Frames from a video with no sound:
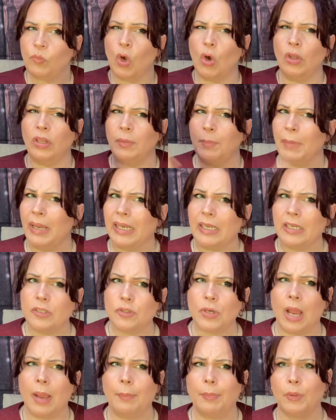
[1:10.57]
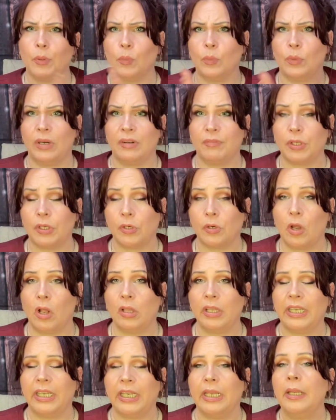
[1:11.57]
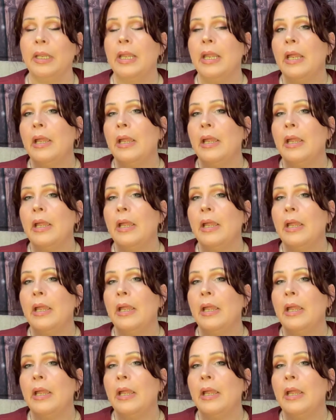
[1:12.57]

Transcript: or the mega drop or whatever they're calling it,